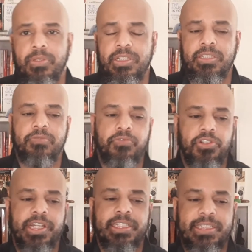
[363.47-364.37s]
This is
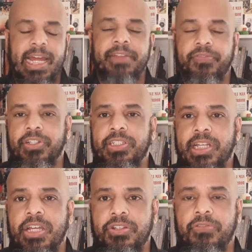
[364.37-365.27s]
really exciting for this
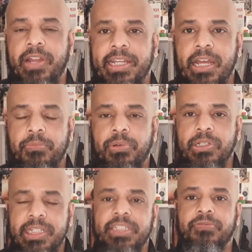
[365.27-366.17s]
country right now.
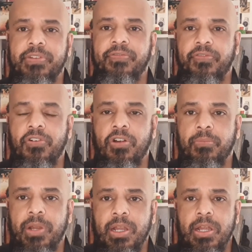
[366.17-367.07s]
Police reform
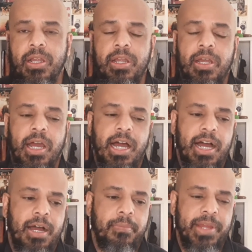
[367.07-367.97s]

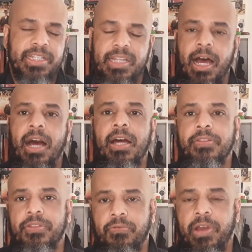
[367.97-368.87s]
is
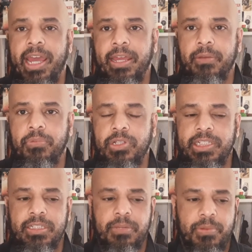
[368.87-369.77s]
on the way.
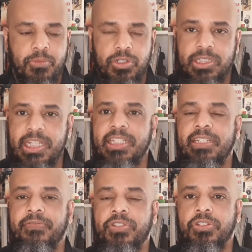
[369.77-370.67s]
Police are going to be more
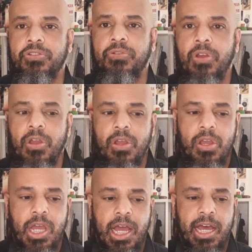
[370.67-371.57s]
sensitive to
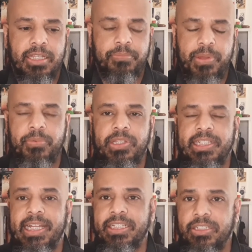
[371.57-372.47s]
the people
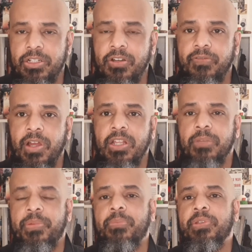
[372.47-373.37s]
that they serve. The
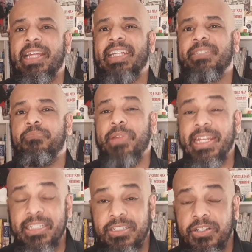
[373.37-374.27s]
people that's
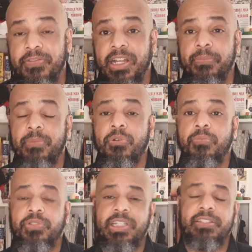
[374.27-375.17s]
being served are going to be more
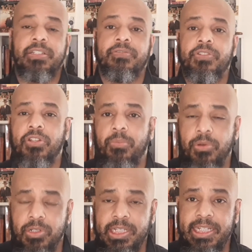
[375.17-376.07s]
sensitive to the
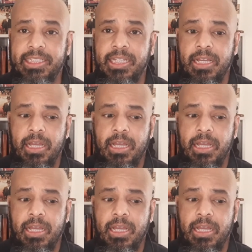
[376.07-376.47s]
police.